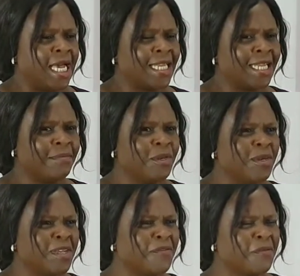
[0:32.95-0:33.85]
And I've been
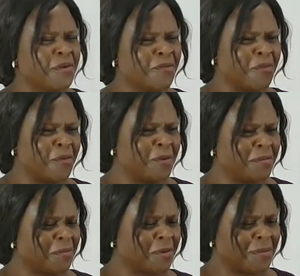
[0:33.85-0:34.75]
looking forward for
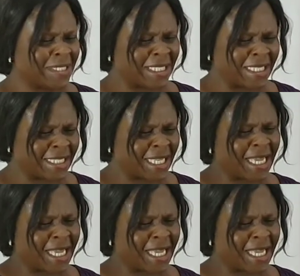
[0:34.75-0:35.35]
owning properties.